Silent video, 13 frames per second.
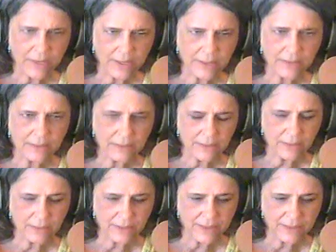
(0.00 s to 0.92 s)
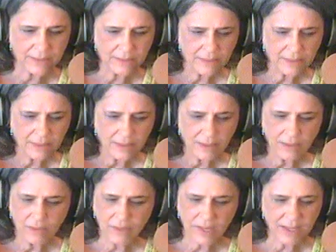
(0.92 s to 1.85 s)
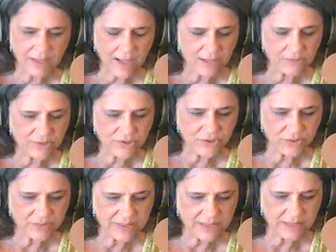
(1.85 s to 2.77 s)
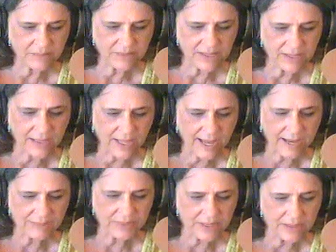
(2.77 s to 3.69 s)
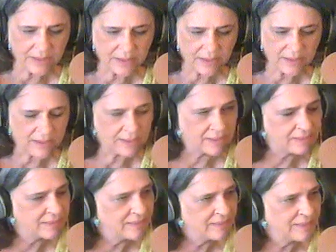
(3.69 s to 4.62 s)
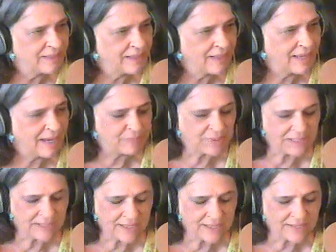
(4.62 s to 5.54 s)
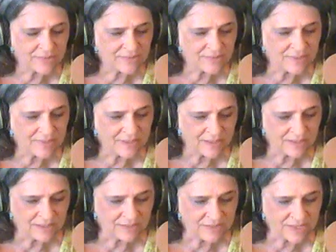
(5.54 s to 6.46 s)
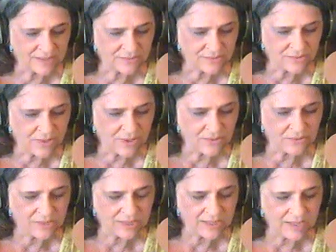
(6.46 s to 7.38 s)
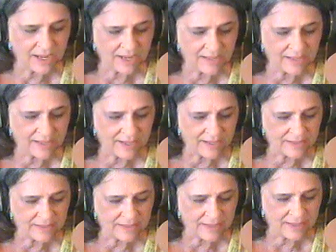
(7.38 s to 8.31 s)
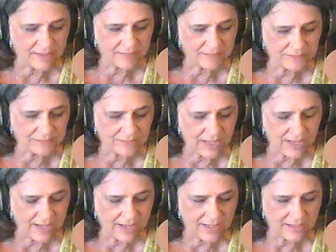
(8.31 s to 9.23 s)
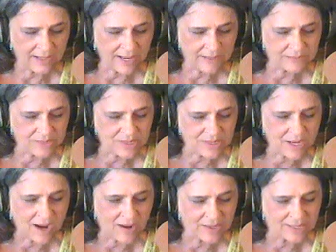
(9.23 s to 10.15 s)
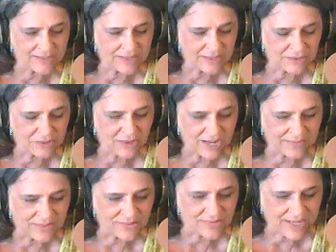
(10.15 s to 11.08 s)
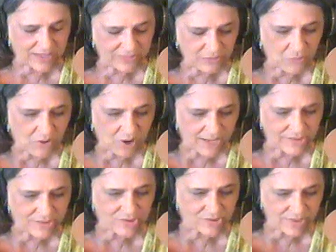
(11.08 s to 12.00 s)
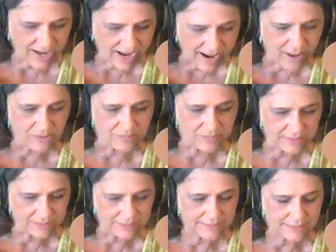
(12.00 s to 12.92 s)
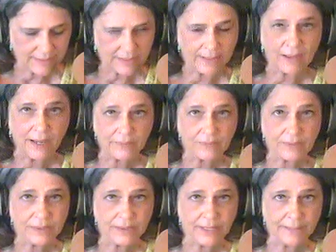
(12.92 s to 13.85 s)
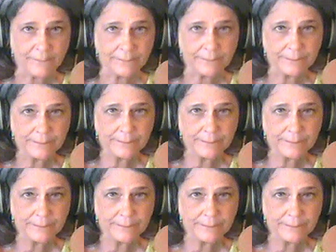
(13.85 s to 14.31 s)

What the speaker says: Okay. All right. Well, I wish you many, many happy days and evenings stoned, and I'm sorry that you're on this death watch now, but I really am.